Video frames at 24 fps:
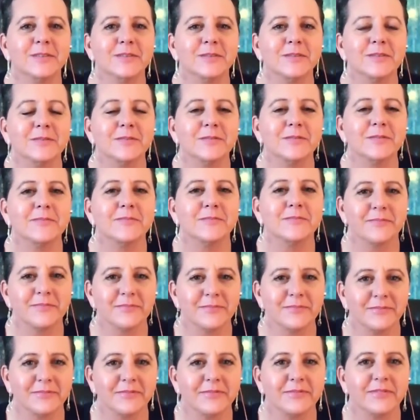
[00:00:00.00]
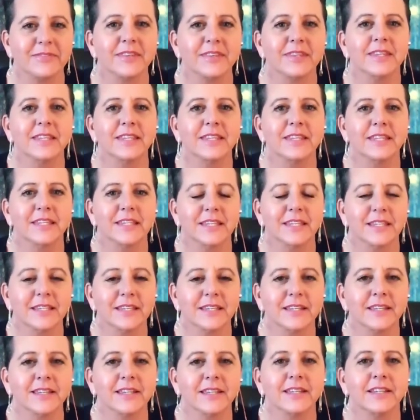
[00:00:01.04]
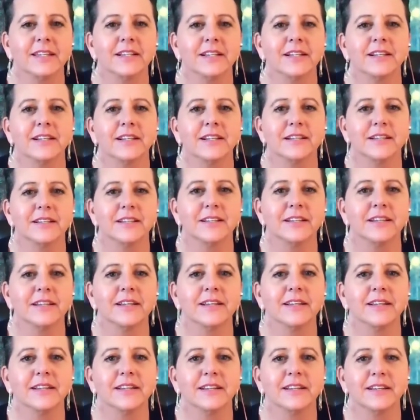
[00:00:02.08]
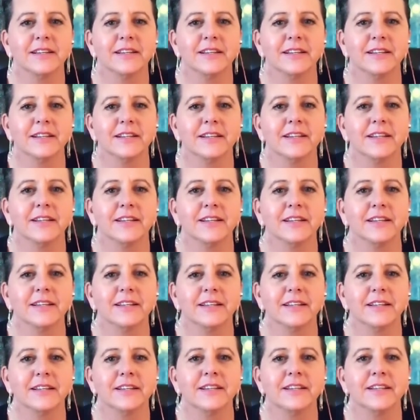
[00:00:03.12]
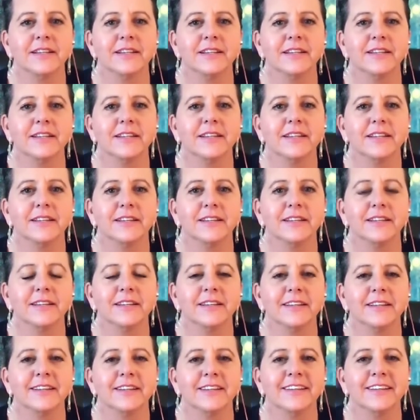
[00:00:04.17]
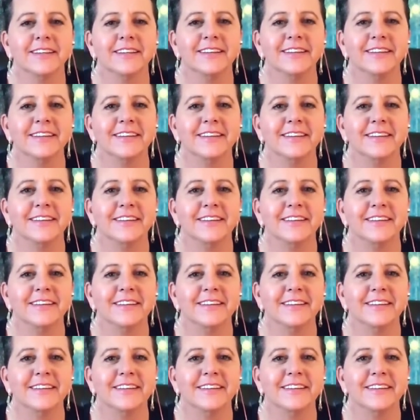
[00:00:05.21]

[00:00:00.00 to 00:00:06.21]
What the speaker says: (silent)